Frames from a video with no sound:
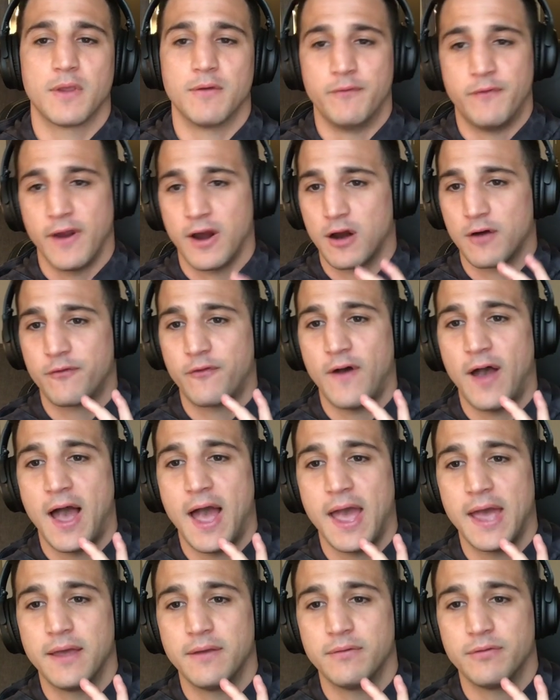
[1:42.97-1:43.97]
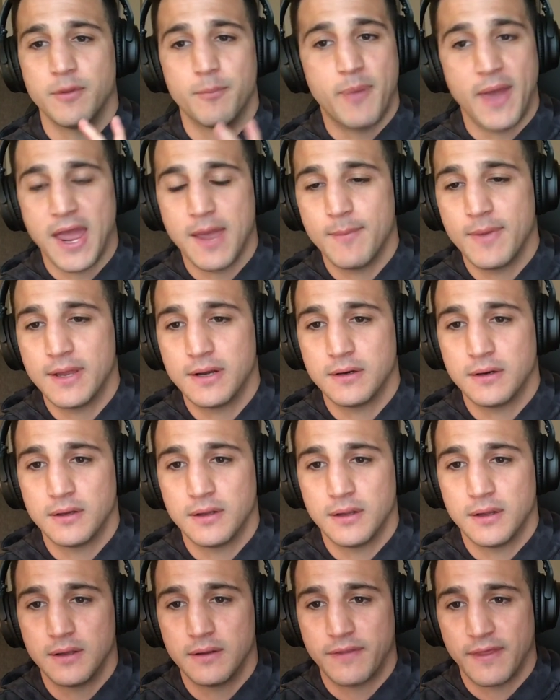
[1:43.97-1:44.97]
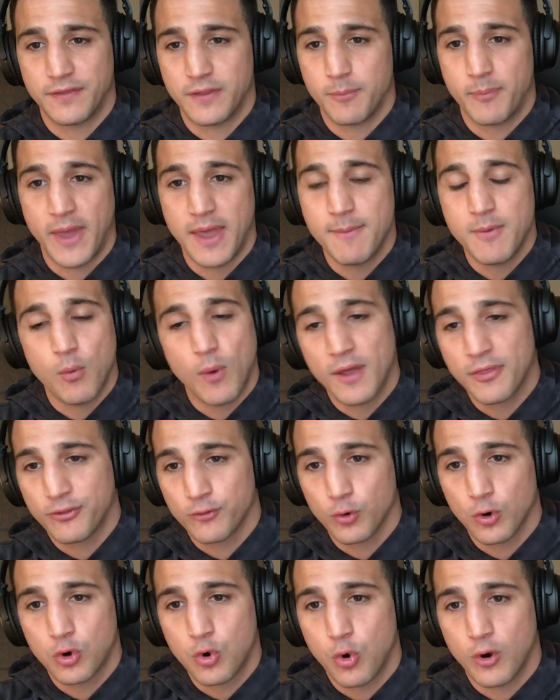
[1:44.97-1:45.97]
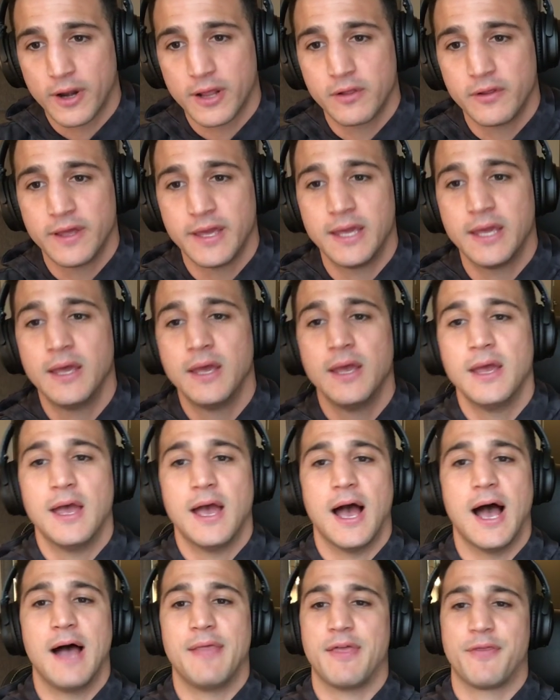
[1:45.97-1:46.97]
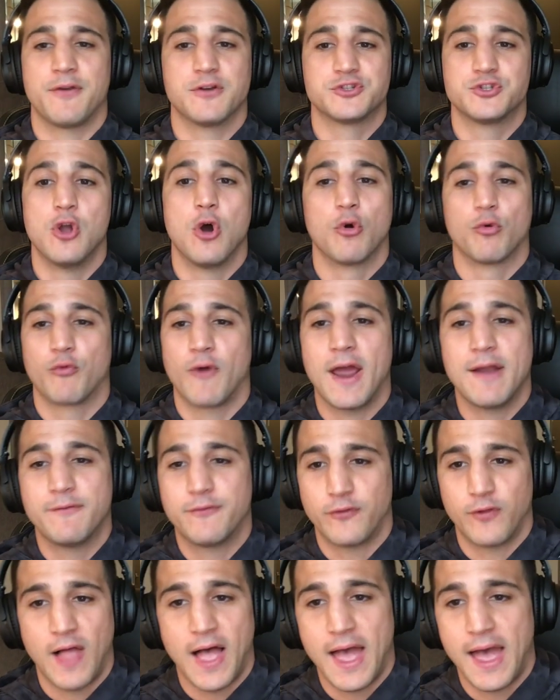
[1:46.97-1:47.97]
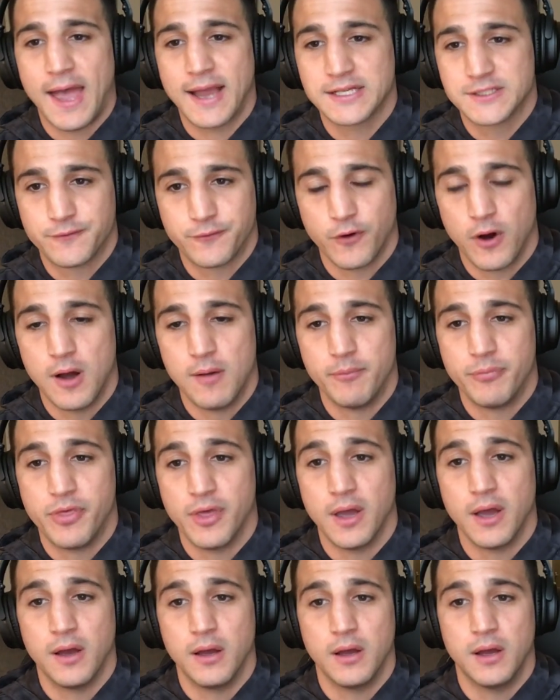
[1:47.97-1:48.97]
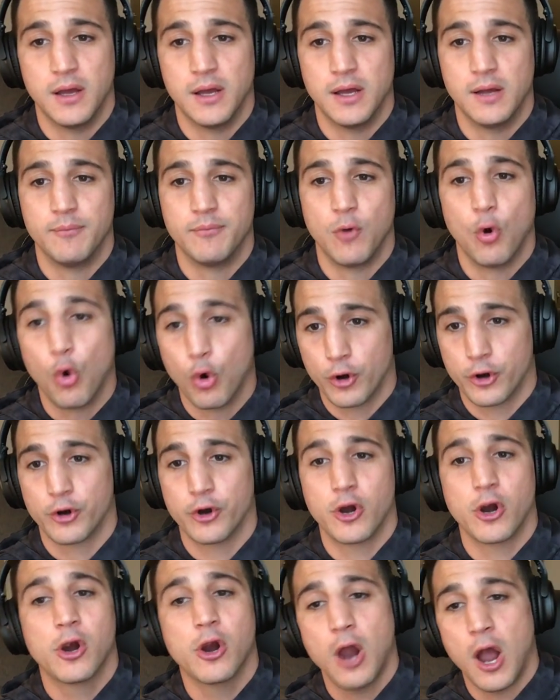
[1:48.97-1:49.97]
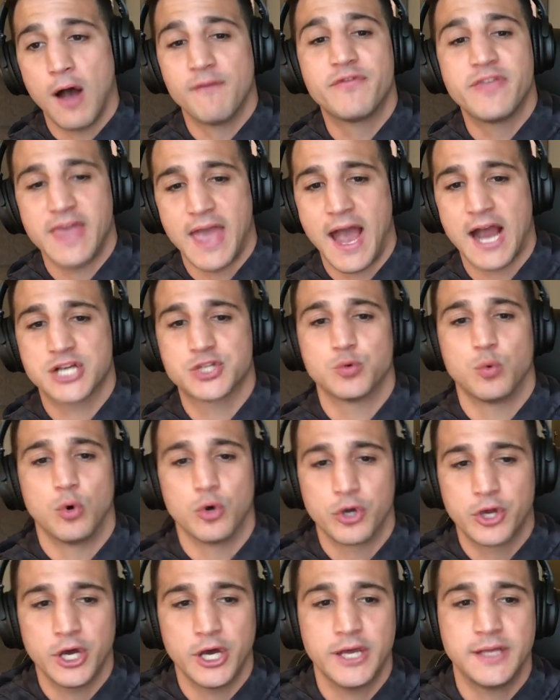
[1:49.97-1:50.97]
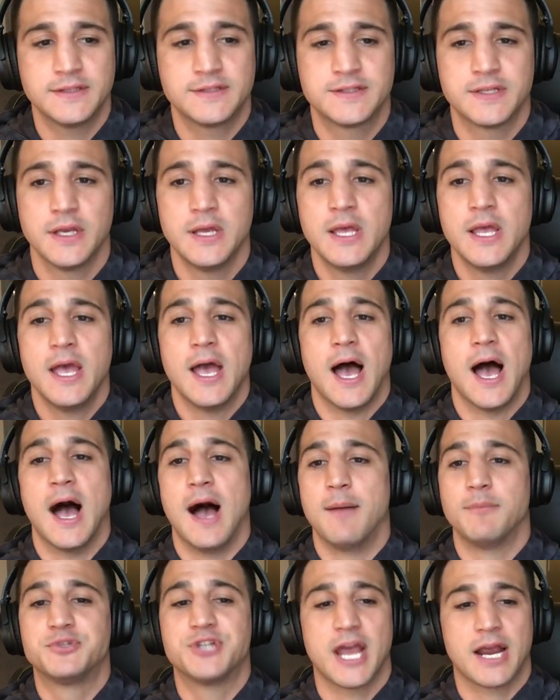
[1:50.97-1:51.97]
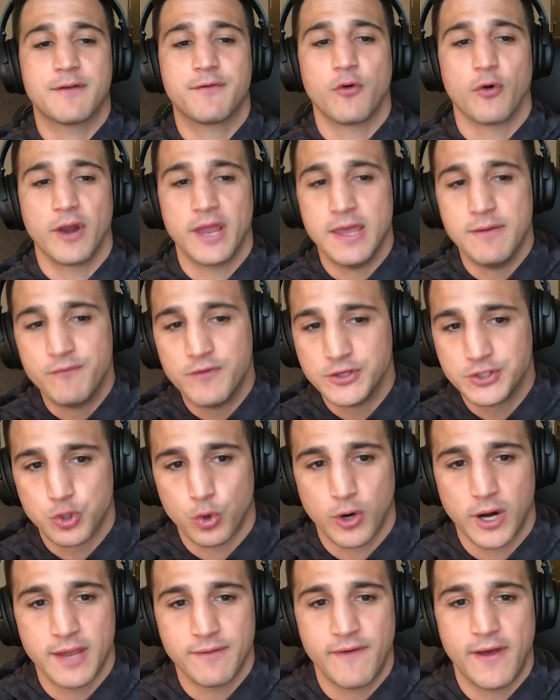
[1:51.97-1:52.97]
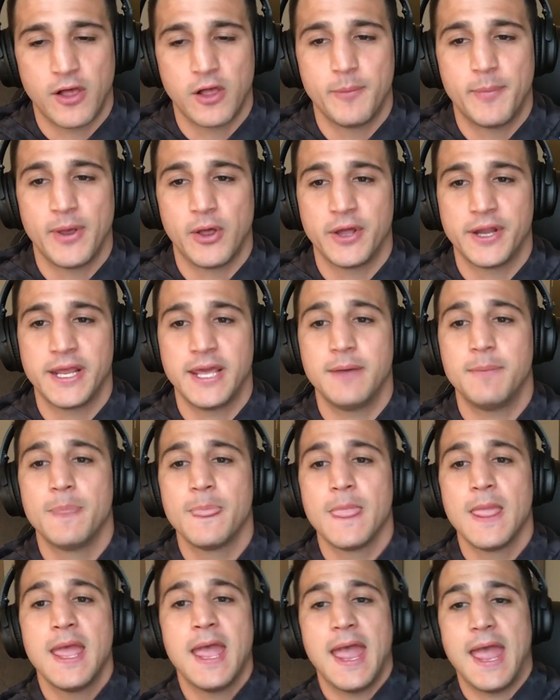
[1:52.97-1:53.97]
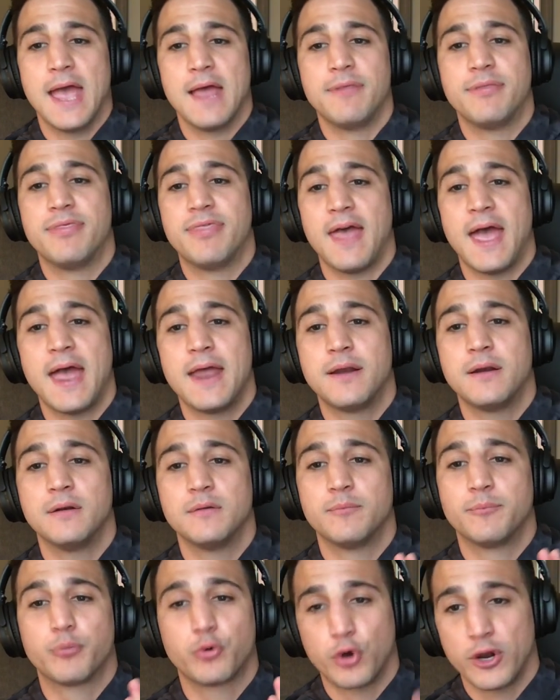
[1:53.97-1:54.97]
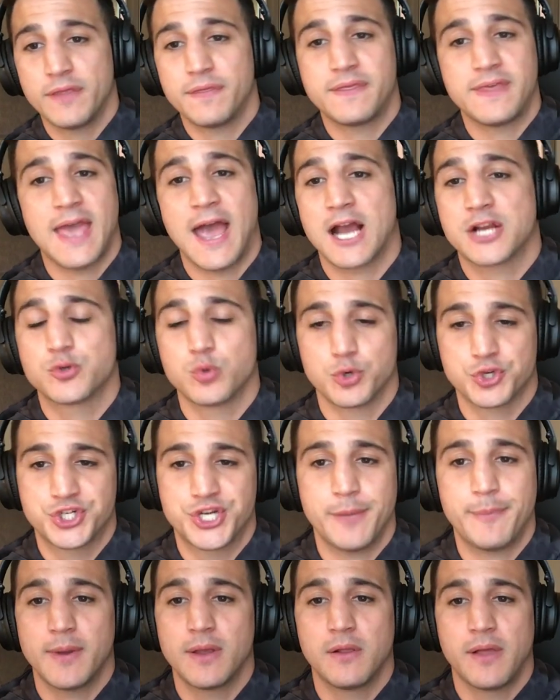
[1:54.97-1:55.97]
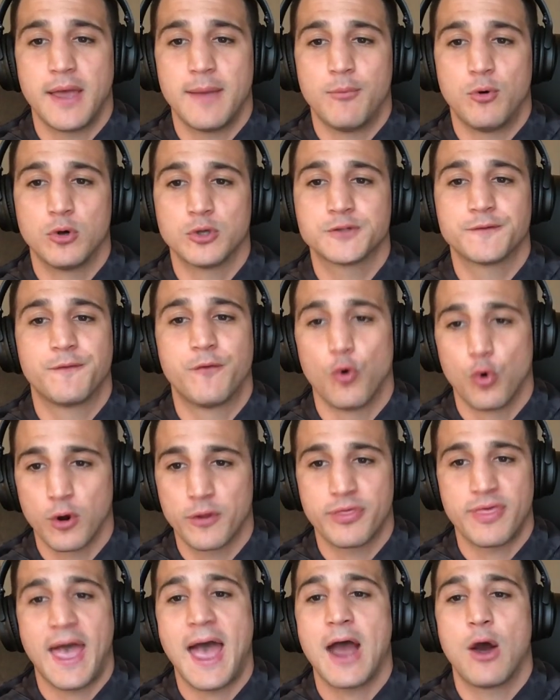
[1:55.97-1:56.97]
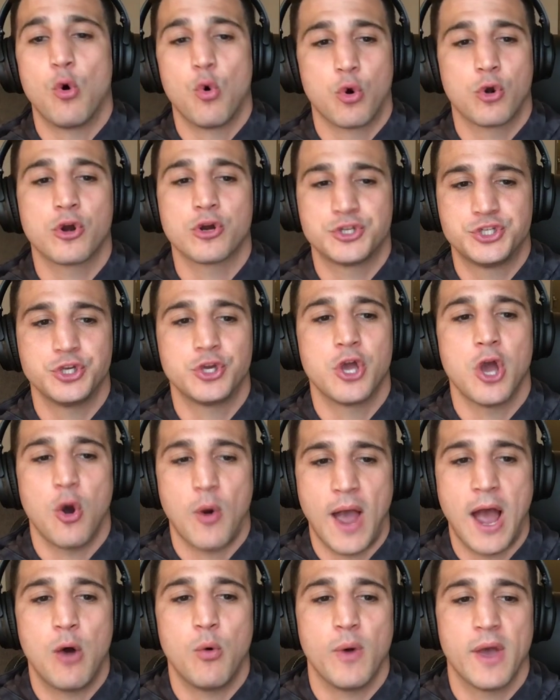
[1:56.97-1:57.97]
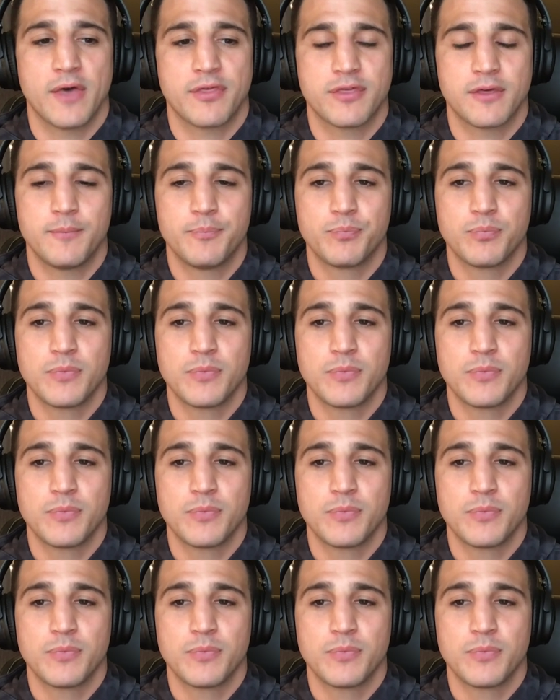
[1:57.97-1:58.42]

verify the payment, that the payment went through accordingly, that there's no red flags from the order of the actual goods, check for inventory availability, and then print the actual shipping labels for that order to go out with.